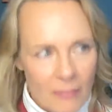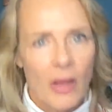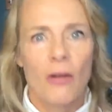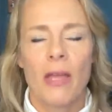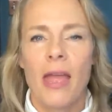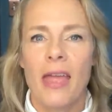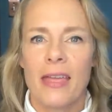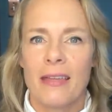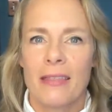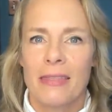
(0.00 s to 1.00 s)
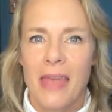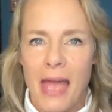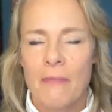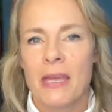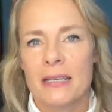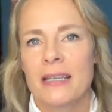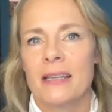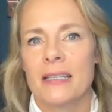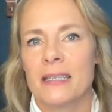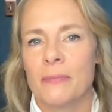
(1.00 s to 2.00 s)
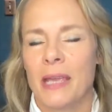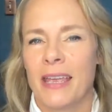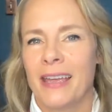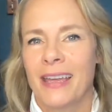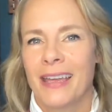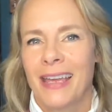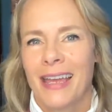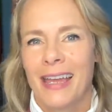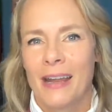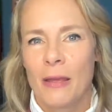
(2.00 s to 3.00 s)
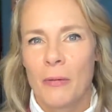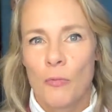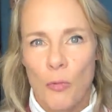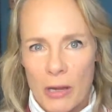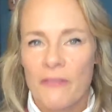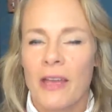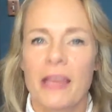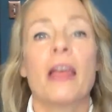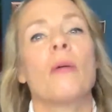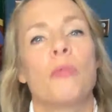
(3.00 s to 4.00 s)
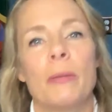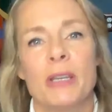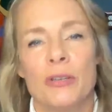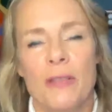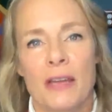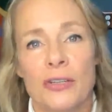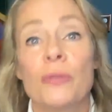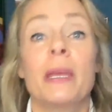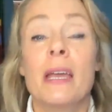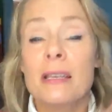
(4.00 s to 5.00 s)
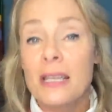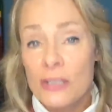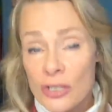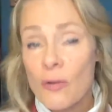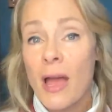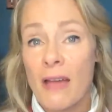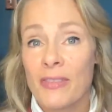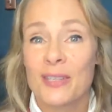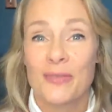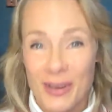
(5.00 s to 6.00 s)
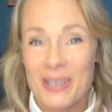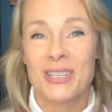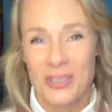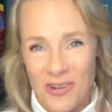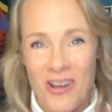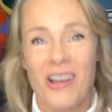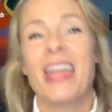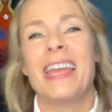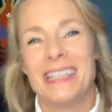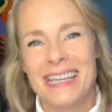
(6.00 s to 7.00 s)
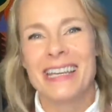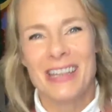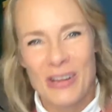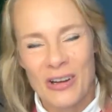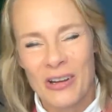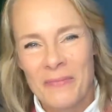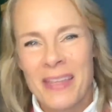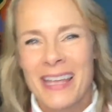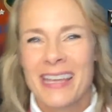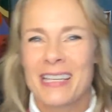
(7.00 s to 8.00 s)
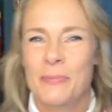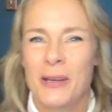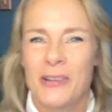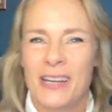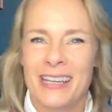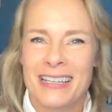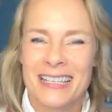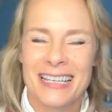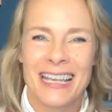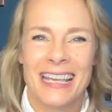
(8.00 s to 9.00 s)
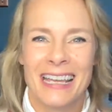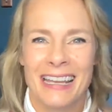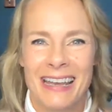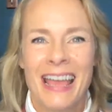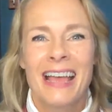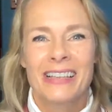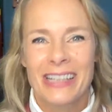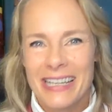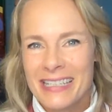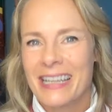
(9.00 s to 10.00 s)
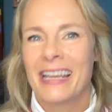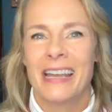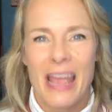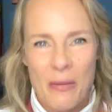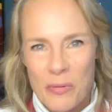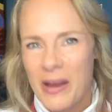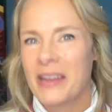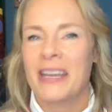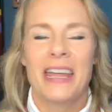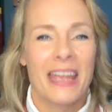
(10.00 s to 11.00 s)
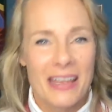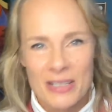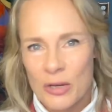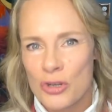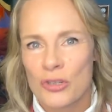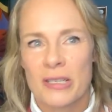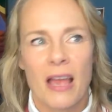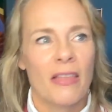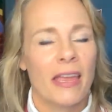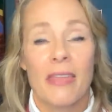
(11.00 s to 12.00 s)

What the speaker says: Okay, that makes sense to me. And like, what if I could help women do that too? Because I do have this very strong 18-year experience in LinkedIn and branding and social selling.